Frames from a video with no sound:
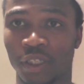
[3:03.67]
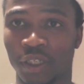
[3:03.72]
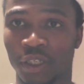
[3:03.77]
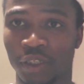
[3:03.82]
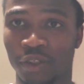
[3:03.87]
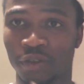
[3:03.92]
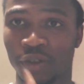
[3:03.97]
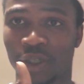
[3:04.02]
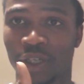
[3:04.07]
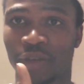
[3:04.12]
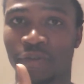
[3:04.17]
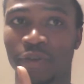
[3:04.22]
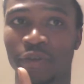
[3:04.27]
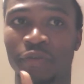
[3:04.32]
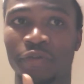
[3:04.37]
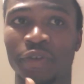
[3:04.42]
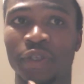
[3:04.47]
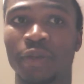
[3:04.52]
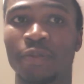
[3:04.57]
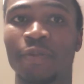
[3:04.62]
you give your
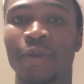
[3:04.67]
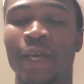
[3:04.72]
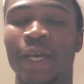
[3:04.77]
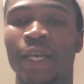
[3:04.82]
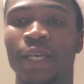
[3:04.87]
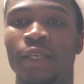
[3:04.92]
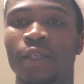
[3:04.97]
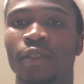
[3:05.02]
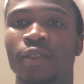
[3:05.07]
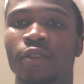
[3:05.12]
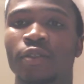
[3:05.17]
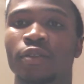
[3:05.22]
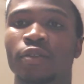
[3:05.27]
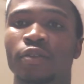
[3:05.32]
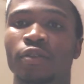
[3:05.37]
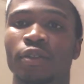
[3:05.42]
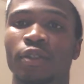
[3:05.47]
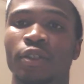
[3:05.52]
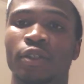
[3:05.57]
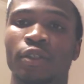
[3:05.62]
feedback.
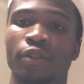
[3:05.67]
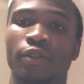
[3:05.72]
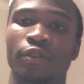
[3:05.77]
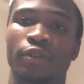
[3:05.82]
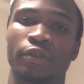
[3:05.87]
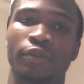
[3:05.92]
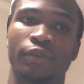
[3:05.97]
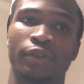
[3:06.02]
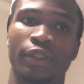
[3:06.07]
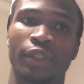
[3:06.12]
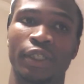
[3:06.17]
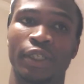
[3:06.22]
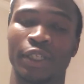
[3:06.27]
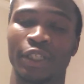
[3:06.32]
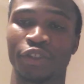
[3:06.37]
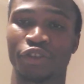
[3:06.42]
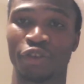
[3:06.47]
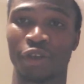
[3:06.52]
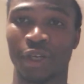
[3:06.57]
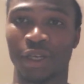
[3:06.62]

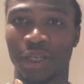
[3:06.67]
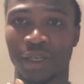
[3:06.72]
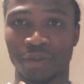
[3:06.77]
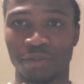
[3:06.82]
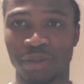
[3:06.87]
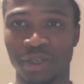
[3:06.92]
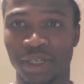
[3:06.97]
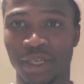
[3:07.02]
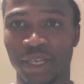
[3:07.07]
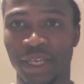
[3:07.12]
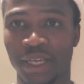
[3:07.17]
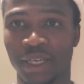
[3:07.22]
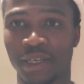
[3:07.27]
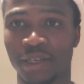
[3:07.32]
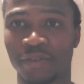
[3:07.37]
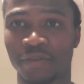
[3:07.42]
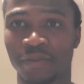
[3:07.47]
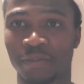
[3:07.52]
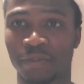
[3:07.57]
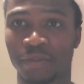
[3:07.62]
Let's try not to be
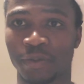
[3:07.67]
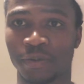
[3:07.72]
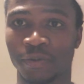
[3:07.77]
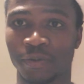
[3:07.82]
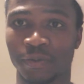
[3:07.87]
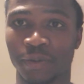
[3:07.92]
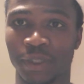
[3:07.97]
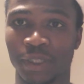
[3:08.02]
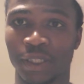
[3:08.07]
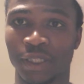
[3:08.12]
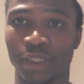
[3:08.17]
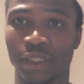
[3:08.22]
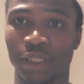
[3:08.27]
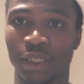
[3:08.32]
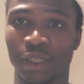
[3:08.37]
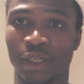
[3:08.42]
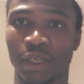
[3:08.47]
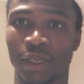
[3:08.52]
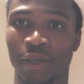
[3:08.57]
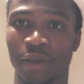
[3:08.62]
negative, because
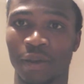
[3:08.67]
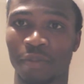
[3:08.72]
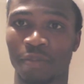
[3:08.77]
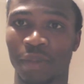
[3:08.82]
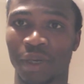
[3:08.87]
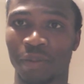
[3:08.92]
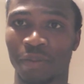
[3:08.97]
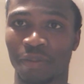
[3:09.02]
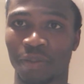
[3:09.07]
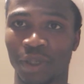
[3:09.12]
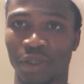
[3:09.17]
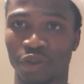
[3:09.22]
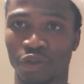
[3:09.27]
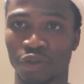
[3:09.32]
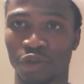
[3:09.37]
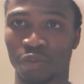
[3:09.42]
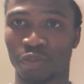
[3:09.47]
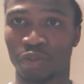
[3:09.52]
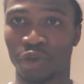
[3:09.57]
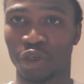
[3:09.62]
my
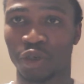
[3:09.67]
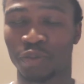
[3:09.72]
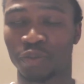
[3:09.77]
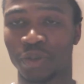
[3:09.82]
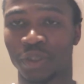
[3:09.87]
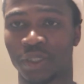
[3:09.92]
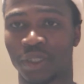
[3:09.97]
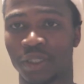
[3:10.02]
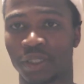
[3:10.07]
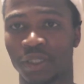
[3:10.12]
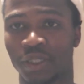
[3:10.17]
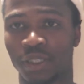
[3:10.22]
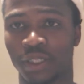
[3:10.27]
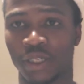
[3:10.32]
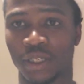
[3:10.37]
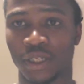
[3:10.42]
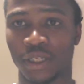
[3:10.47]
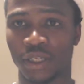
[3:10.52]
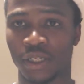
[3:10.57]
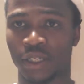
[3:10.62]
sole purpose is
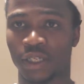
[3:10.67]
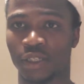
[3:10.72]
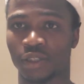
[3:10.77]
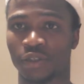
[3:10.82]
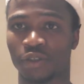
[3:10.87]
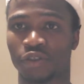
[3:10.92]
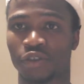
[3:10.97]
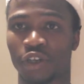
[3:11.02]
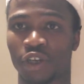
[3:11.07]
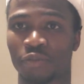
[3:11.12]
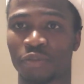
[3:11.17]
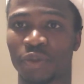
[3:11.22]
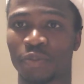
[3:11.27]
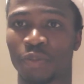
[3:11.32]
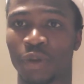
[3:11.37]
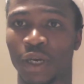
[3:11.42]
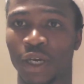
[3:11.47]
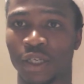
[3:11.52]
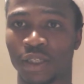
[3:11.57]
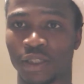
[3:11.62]
to try to be
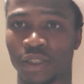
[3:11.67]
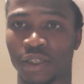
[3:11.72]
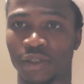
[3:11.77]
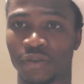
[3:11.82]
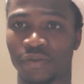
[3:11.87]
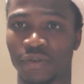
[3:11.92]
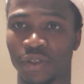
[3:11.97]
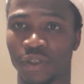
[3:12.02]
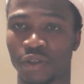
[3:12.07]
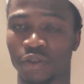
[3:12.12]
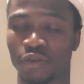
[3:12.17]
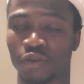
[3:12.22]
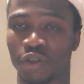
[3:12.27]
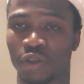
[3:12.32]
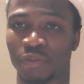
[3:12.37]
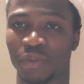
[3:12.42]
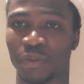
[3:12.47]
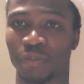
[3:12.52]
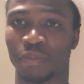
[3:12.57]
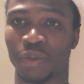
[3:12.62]
positive and do
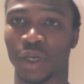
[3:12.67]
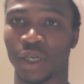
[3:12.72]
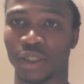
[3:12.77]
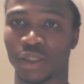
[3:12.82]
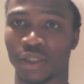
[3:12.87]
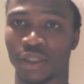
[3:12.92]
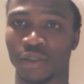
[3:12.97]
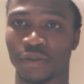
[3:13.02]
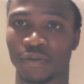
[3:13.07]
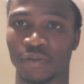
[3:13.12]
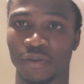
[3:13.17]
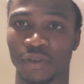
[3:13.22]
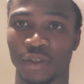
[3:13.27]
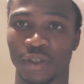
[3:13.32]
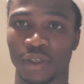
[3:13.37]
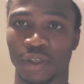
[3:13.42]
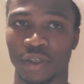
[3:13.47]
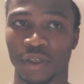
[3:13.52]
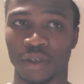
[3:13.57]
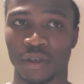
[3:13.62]
something positive
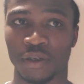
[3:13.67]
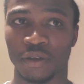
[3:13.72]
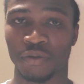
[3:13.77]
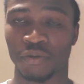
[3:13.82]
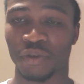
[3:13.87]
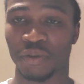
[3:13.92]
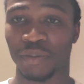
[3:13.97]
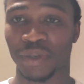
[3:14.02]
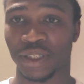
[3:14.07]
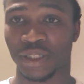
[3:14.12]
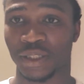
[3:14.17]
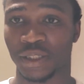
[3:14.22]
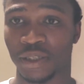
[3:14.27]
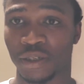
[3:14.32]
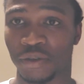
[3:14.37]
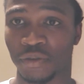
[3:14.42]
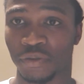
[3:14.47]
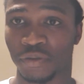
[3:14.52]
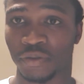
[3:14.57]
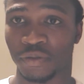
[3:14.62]
with
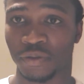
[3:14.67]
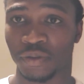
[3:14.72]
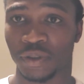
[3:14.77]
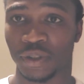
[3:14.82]
myself